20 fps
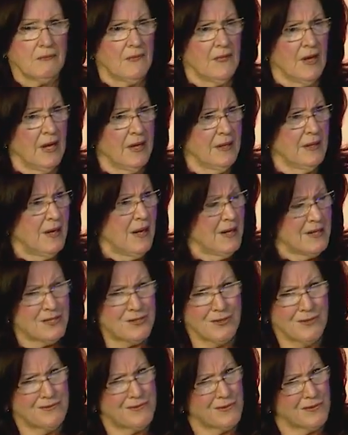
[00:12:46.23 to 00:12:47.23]
And I
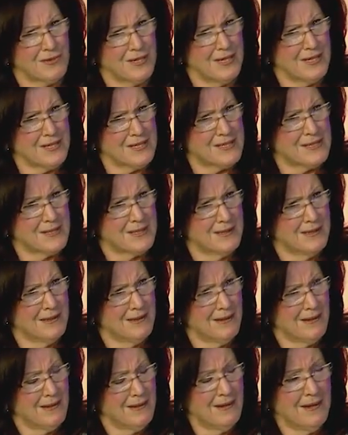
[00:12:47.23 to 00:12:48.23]
sort of do this,
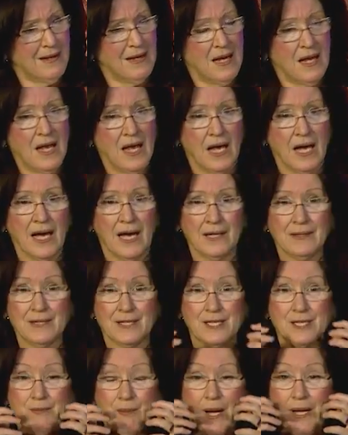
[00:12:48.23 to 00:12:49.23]
and the
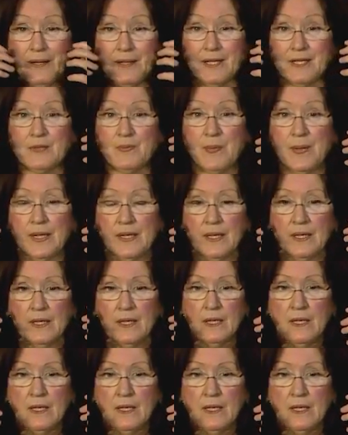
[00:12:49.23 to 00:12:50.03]
smile gets bigger.